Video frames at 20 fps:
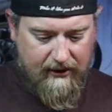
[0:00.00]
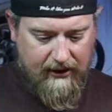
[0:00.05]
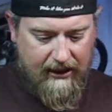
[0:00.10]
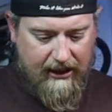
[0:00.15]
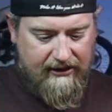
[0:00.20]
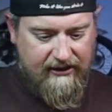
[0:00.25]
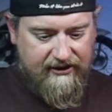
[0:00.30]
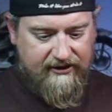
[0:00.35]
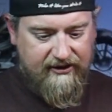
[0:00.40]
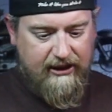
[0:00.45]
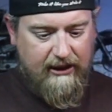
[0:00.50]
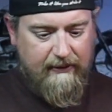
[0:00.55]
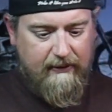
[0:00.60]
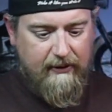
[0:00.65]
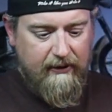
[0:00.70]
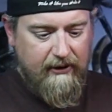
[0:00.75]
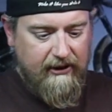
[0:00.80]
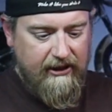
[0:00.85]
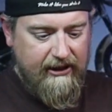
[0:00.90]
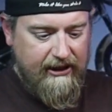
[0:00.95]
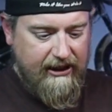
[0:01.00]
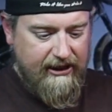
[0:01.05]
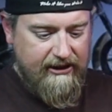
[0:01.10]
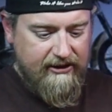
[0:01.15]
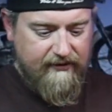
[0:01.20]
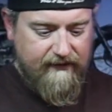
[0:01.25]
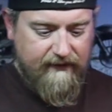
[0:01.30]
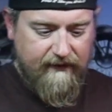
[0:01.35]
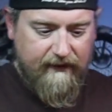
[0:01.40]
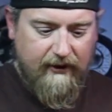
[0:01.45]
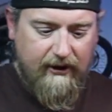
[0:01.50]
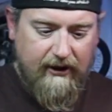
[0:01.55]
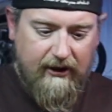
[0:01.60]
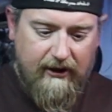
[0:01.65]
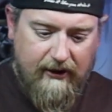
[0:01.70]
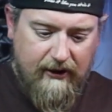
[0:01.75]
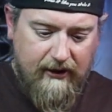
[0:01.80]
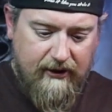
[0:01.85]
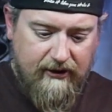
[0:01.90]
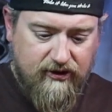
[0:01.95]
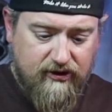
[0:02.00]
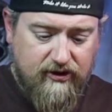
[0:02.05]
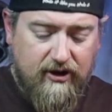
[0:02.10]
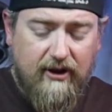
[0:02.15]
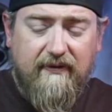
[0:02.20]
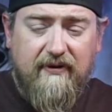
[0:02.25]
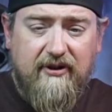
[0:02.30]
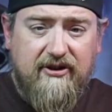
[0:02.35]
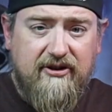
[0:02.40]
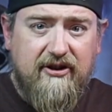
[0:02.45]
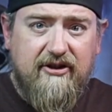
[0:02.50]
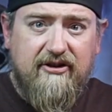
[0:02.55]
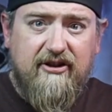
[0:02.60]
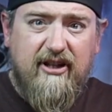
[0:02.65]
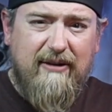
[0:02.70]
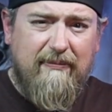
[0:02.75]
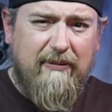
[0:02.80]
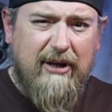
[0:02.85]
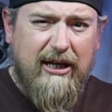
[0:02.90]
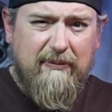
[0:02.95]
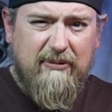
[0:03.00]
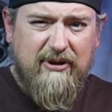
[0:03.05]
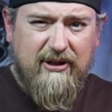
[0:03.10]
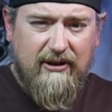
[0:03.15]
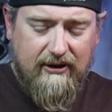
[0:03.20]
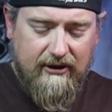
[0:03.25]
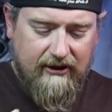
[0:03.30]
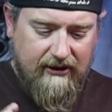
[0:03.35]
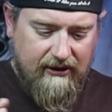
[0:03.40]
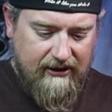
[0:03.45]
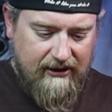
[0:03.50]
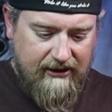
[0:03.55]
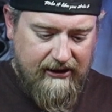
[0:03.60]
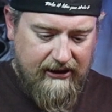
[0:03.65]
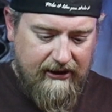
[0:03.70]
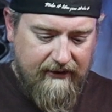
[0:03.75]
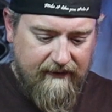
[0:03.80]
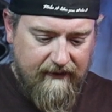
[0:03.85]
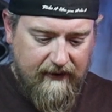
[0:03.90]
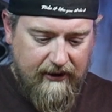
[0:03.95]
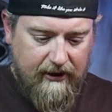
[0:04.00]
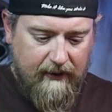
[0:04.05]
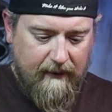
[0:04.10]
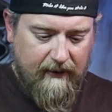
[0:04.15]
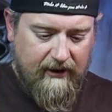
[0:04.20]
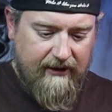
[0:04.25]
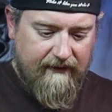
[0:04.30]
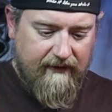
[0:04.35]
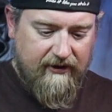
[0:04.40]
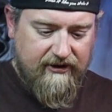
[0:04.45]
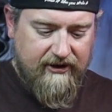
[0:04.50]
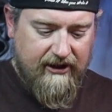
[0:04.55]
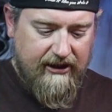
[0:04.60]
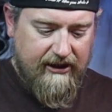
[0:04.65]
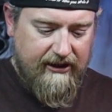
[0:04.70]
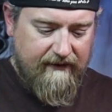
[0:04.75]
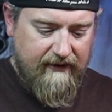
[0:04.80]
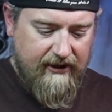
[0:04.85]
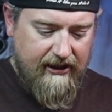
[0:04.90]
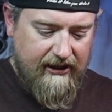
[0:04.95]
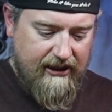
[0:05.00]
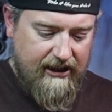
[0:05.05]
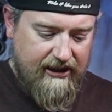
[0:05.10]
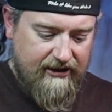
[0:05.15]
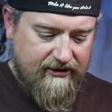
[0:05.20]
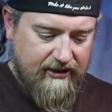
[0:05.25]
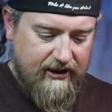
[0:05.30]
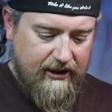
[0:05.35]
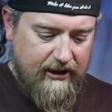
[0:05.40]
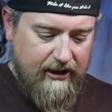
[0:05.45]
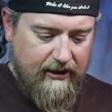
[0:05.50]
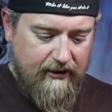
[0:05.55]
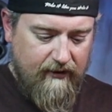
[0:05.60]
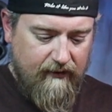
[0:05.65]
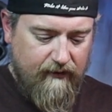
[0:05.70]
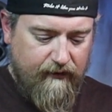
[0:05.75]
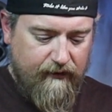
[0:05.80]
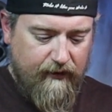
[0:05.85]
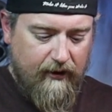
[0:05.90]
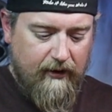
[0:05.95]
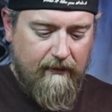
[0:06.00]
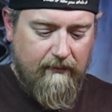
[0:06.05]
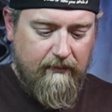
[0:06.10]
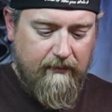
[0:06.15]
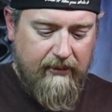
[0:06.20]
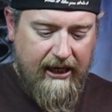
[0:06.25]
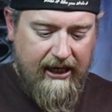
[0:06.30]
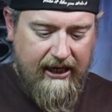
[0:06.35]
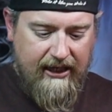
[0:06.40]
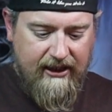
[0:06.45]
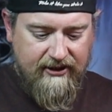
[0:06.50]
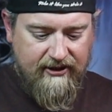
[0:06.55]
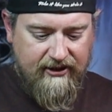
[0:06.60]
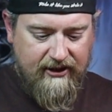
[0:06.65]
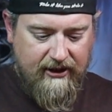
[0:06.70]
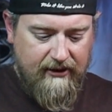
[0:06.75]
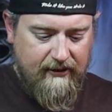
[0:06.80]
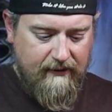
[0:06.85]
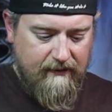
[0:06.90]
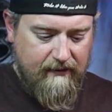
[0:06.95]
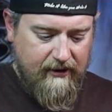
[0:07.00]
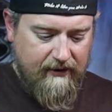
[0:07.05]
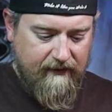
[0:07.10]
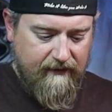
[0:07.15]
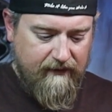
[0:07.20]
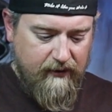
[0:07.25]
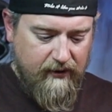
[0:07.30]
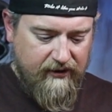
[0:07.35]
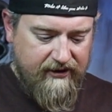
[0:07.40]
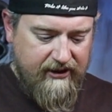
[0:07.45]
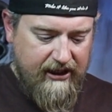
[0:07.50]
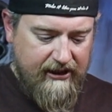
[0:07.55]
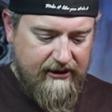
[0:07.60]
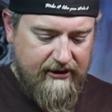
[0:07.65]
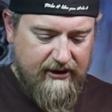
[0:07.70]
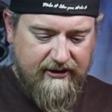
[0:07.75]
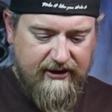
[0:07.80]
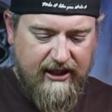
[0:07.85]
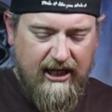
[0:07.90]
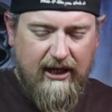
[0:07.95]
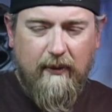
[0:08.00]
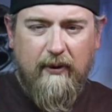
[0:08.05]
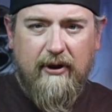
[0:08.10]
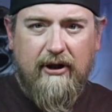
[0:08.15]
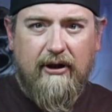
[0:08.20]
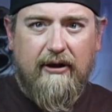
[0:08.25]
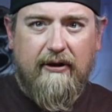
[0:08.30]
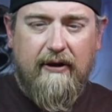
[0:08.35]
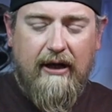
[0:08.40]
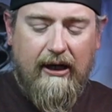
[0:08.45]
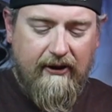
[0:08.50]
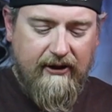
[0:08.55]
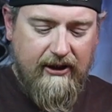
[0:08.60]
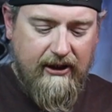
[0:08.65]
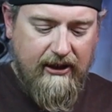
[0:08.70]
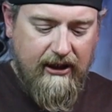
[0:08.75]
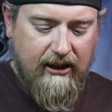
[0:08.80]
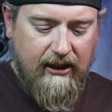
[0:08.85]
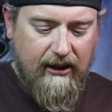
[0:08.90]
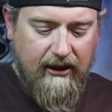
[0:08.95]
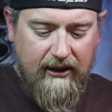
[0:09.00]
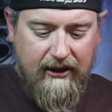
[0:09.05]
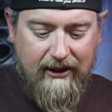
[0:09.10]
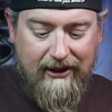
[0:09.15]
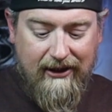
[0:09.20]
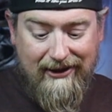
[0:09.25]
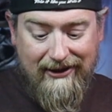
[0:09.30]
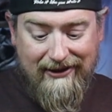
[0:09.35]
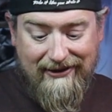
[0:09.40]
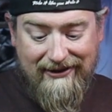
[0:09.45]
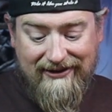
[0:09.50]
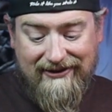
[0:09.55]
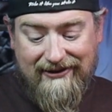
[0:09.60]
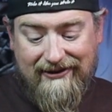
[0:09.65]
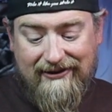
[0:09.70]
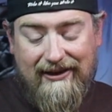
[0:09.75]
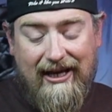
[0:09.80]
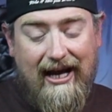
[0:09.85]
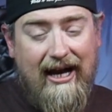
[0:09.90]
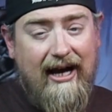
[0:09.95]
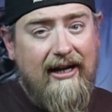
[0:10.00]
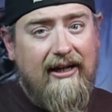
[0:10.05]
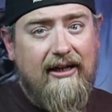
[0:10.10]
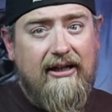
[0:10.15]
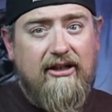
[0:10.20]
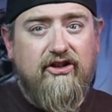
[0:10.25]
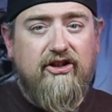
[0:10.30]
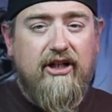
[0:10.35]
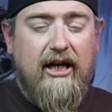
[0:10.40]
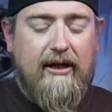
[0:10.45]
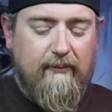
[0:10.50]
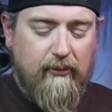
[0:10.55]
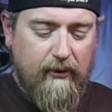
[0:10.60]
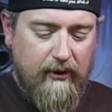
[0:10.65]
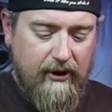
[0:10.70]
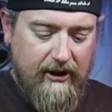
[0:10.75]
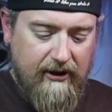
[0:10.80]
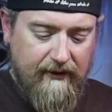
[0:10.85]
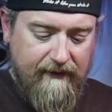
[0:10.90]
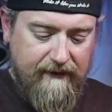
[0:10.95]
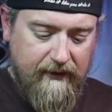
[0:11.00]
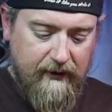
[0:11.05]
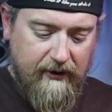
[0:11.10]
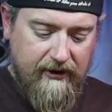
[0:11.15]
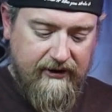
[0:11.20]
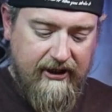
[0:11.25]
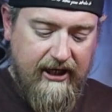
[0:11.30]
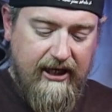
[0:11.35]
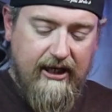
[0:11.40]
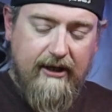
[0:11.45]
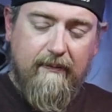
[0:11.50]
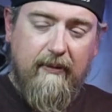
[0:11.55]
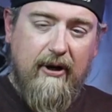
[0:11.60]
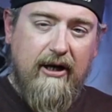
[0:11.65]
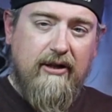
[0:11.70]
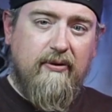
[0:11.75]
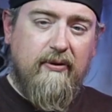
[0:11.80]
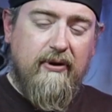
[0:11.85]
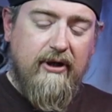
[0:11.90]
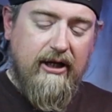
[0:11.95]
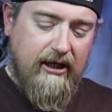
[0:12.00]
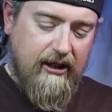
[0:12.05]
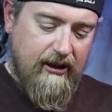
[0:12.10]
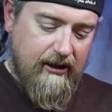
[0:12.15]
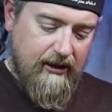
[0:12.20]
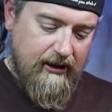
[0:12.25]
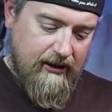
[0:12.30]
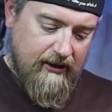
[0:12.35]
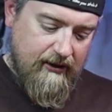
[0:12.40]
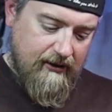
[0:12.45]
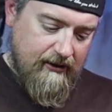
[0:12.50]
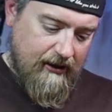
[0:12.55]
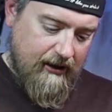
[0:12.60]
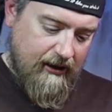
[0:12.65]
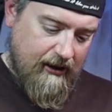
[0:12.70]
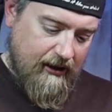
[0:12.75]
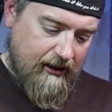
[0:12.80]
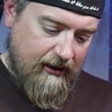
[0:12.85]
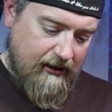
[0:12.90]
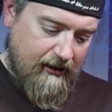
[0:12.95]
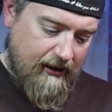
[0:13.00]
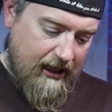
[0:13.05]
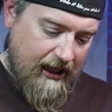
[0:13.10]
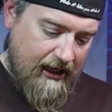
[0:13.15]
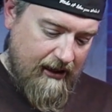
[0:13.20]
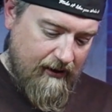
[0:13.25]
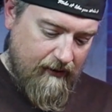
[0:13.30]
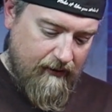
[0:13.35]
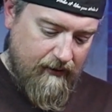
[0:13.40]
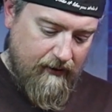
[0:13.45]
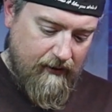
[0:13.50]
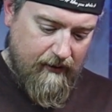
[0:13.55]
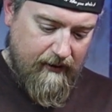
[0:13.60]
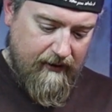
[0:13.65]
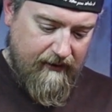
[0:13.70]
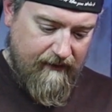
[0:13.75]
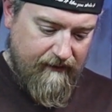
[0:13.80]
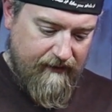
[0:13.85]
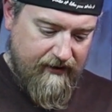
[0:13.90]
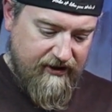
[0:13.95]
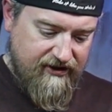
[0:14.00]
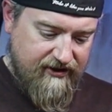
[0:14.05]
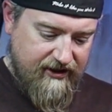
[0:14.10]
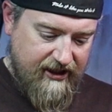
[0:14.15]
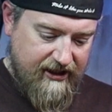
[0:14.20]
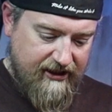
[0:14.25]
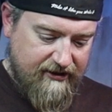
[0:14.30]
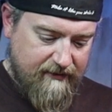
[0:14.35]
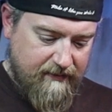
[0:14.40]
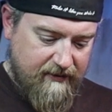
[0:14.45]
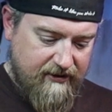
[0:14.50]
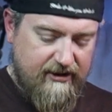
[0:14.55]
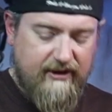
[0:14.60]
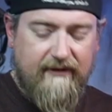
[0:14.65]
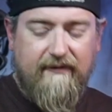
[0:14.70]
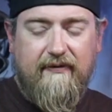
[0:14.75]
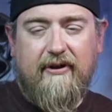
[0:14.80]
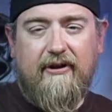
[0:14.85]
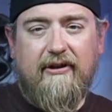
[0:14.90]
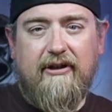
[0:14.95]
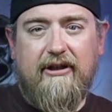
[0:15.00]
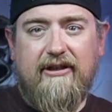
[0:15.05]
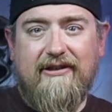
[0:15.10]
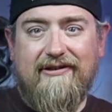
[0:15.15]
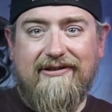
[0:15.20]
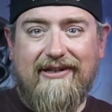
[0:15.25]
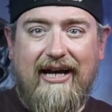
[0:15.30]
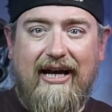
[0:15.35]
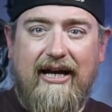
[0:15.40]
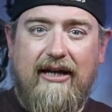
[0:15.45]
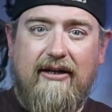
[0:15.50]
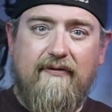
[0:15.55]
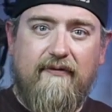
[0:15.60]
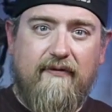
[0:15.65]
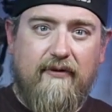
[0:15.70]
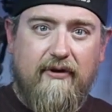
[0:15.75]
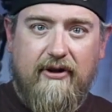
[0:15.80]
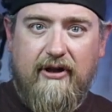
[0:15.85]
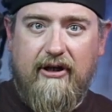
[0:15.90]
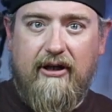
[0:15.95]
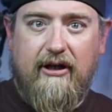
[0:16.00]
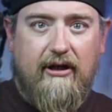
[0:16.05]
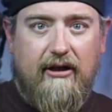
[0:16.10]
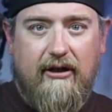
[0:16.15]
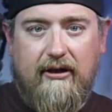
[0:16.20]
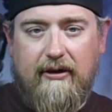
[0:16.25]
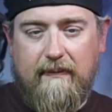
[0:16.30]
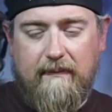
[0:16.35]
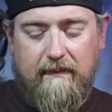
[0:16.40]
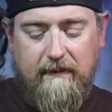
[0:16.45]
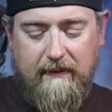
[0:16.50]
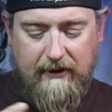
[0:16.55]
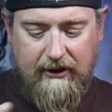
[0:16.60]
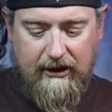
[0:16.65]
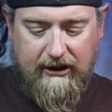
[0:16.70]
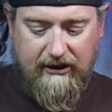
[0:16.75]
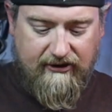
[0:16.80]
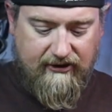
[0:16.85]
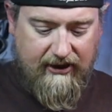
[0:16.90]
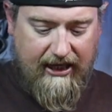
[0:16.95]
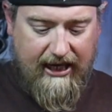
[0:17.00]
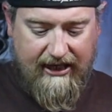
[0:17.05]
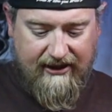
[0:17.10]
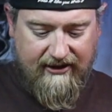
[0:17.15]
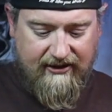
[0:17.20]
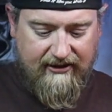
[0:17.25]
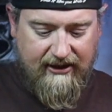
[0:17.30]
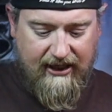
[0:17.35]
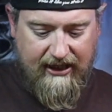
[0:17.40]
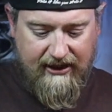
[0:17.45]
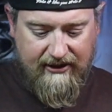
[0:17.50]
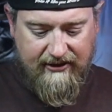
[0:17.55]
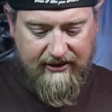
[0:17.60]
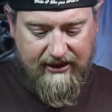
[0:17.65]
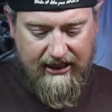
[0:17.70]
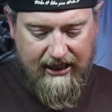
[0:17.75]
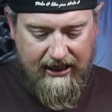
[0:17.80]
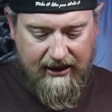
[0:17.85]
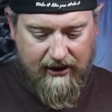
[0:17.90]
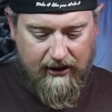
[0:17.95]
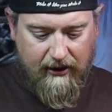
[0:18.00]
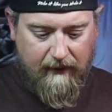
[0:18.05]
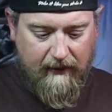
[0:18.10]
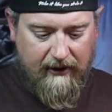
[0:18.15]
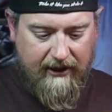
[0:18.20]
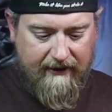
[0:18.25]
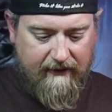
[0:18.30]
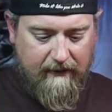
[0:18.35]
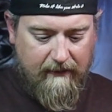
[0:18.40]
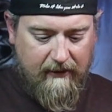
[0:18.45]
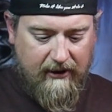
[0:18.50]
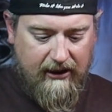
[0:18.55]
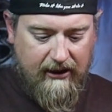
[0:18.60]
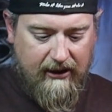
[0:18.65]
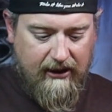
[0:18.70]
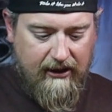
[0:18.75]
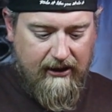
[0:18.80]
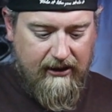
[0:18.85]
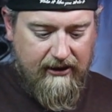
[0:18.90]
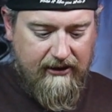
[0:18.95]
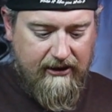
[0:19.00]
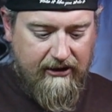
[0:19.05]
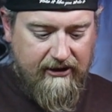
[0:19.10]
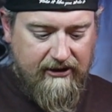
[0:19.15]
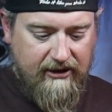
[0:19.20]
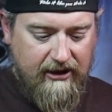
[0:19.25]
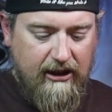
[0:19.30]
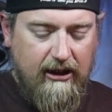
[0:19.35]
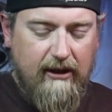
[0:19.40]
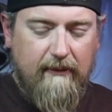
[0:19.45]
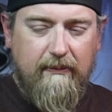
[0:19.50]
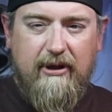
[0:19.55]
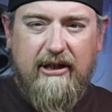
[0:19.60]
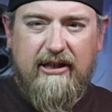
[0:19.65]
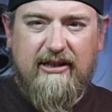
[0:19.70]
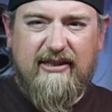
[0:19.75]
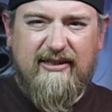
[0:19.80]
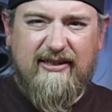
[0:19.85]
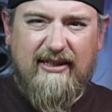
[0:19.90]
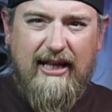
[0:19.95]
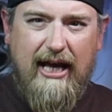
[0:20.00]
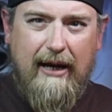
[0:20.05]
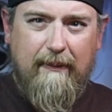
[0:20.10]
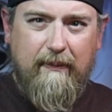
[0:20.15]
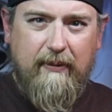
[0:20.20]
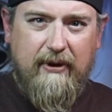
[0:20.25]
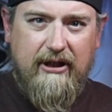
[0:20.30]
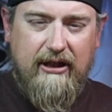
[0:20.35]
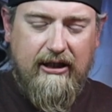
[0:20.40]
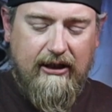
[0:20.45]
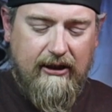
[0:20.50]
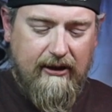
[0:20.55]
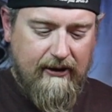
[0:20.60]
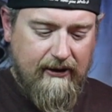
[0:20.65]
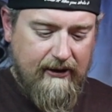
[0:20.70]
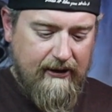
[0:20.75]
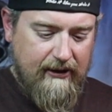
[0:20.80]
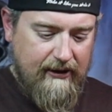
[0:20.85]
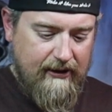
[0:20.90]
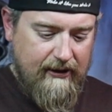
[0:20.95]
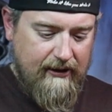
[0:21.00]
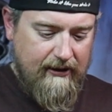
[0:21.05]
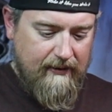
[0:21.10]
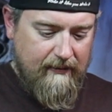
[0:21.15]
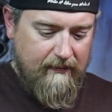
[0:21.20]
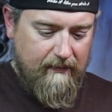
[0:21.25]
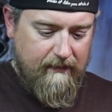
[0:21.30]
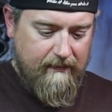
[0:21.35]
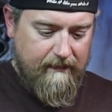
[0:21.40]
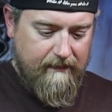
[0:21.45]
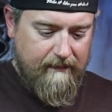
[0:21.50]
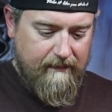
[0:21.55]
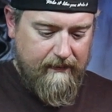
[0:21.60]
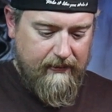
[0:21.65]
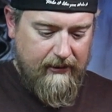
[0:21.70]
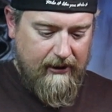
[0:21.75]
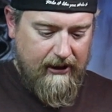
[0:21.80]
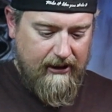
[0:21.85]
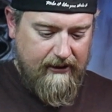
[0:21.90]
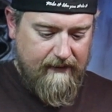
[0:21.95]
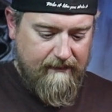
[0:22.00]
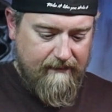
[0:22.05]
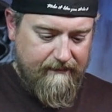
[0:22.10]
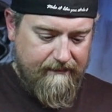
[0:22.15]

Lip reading: And this is going to be really nice for surfaces that may be a little uneven or whatever. It's going to give you a nice firm base, and the fuel tank does kind of wiggle around in here. This is not a Jetboil fuel tank, by the way. I don't know if this thing is specifically designed for their exact size tank or whatever, but there is a little bit of slop in here, but